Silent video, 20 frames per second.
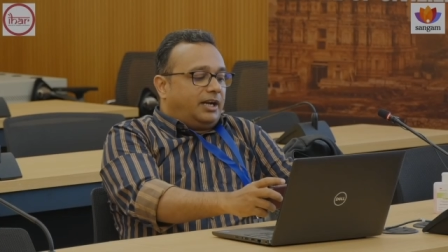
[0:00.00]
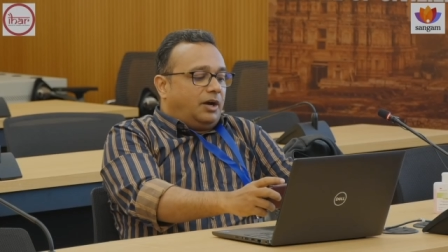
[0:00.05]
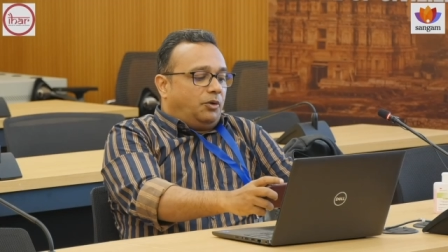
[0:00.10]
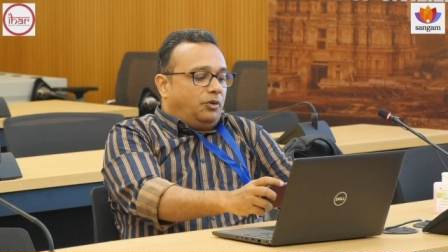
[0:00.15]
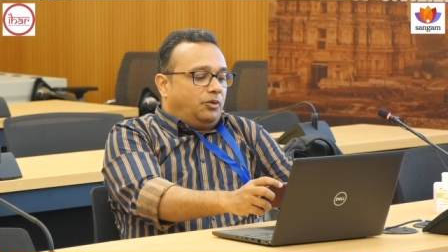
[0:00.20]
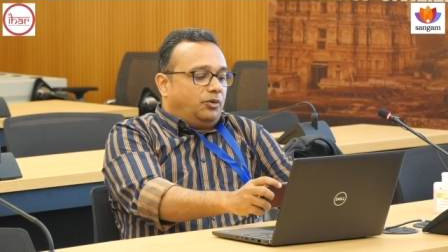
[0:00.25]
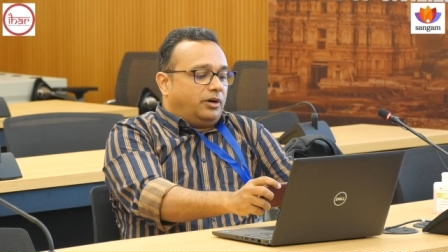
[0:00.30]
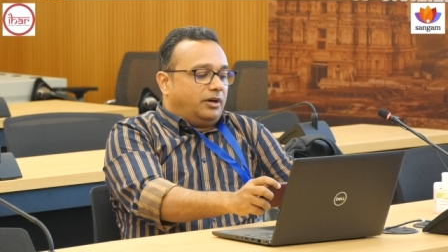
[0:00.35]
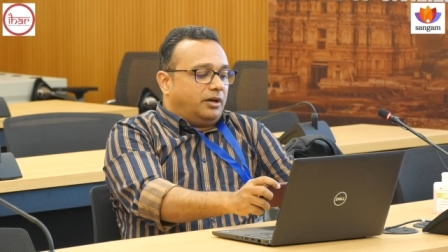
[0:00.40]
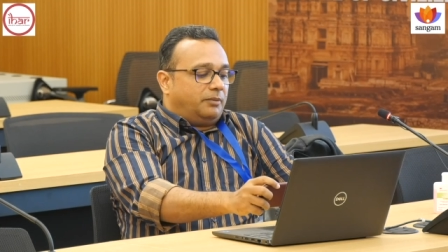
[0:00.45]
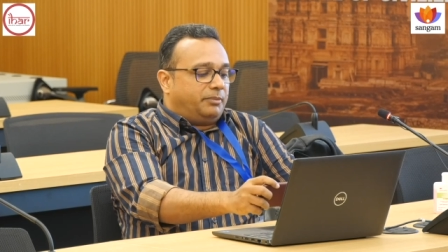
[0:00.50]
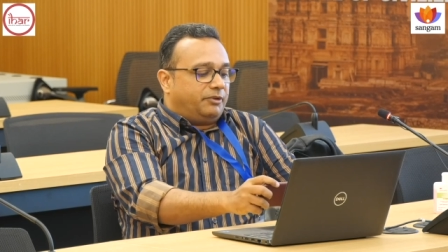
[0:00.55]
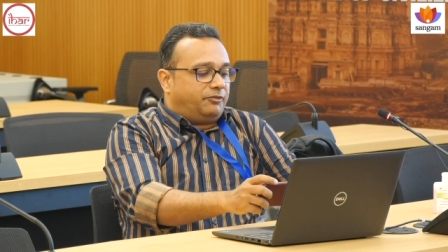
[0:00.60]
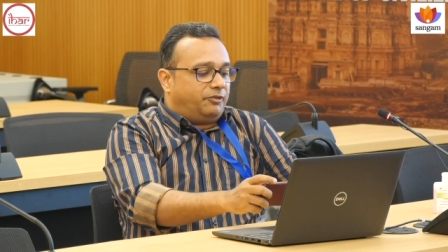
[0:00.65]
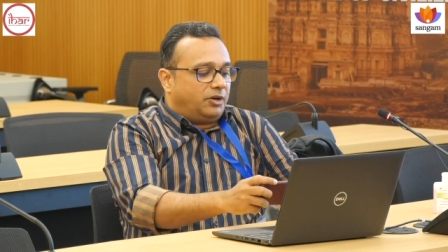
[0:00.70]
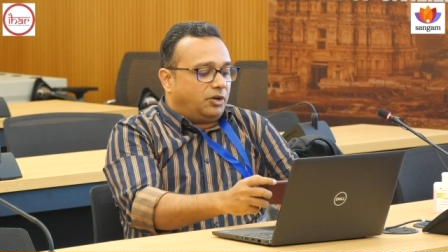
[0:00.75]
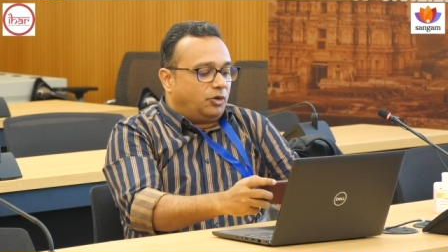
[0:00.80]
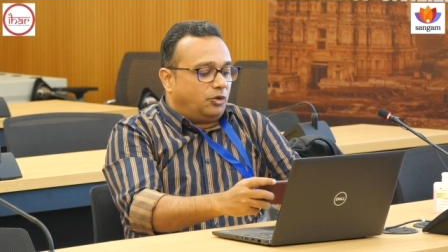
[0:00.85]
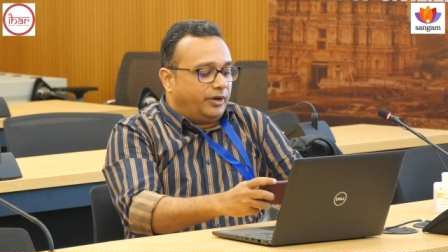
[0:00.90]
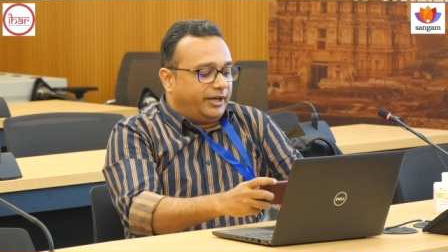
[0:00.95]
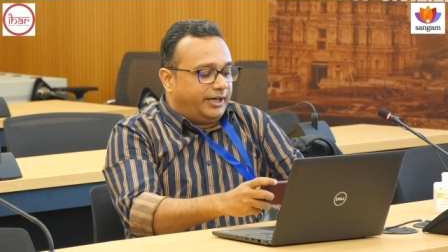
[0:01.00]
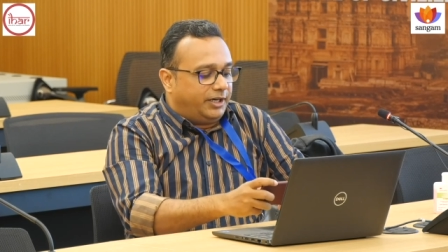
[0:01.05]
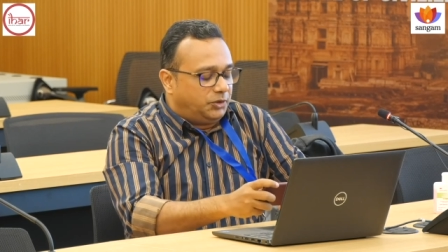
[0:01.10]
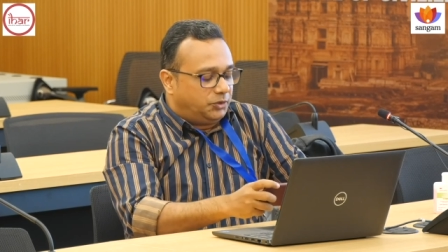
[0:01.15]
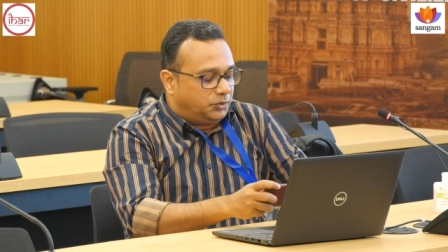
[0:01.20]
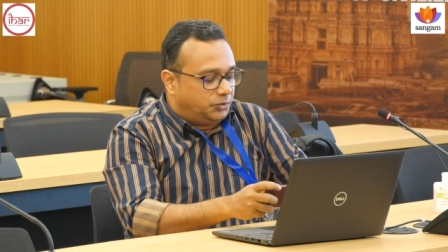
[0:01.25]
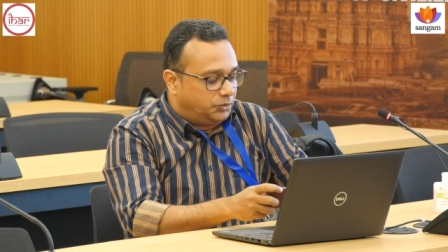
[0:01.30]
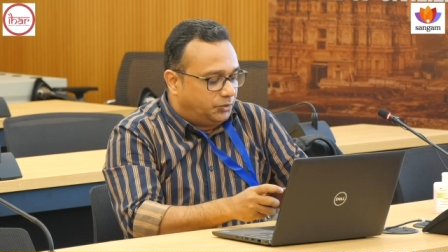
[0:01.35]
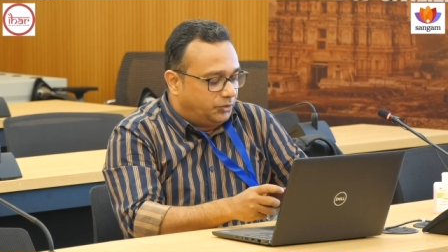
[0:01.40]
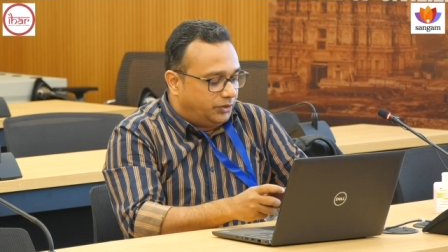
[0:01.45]
now uh, before going
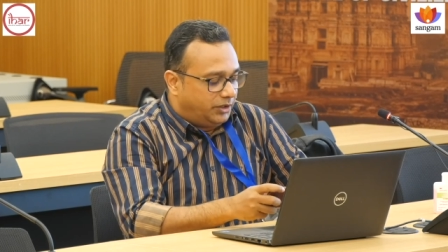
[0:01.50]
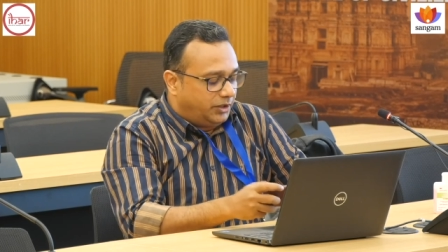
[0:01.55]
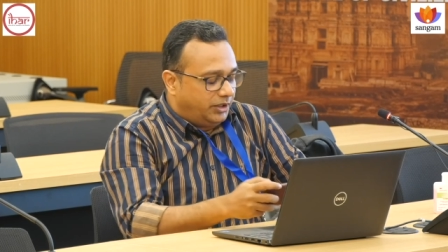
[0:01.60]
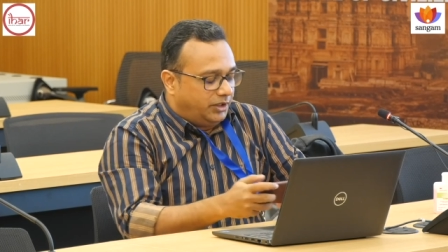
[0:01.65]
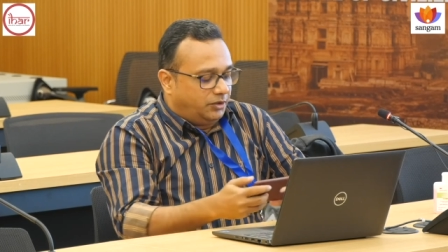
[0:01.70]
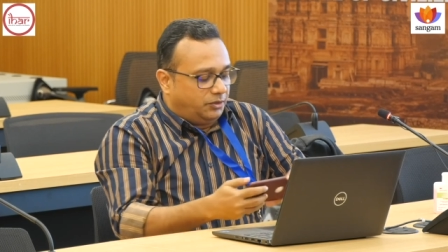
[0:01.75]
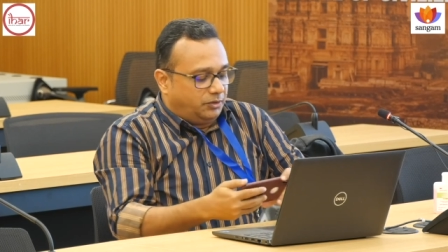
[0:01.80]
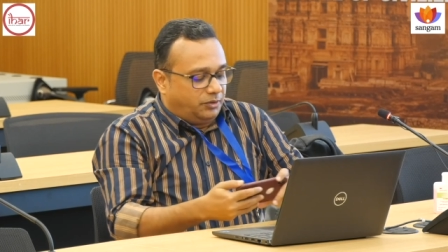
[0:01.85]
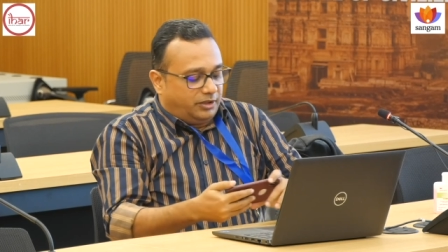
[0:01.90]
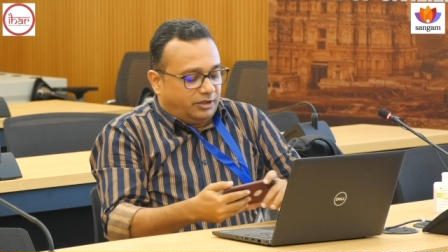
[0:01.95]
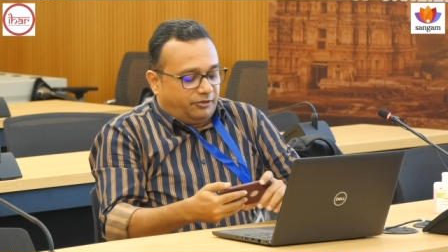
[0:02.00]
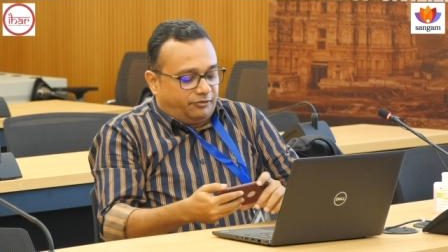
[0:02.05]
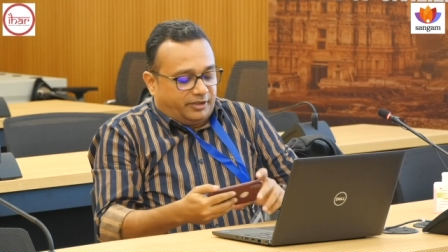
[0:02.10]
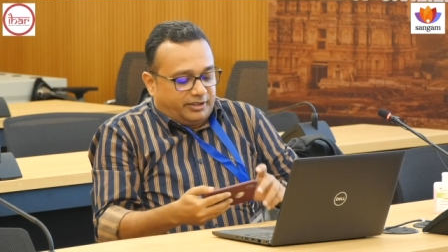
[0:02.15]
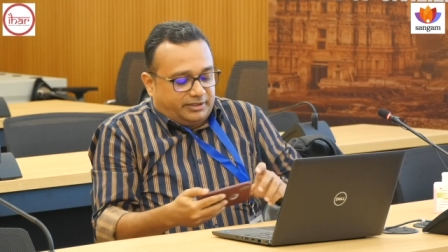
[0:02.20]
to you know uh,